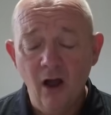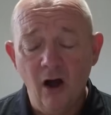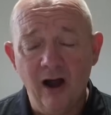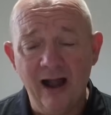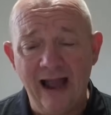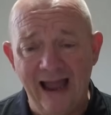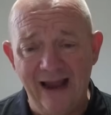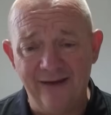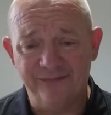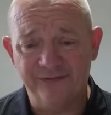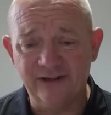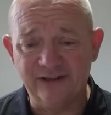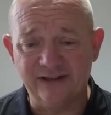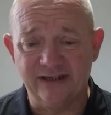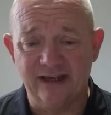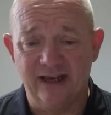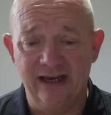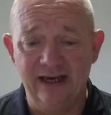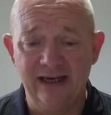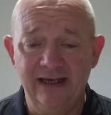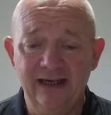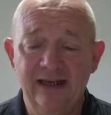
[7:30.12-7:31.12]
I have to
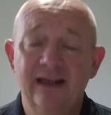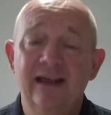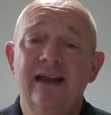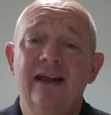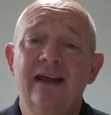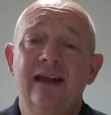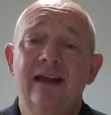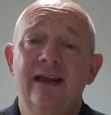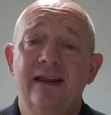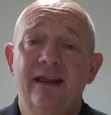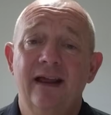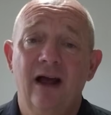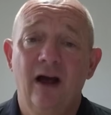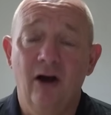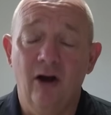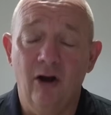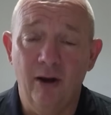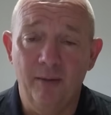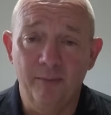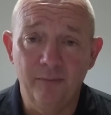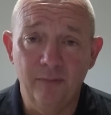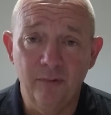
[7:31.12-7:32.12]
say,
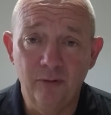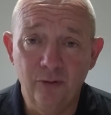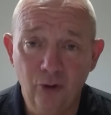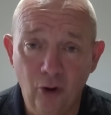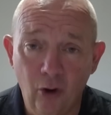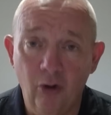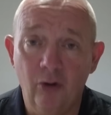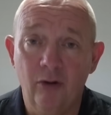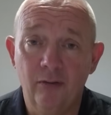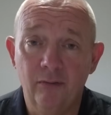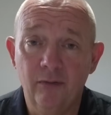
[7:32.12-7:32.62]
I'm not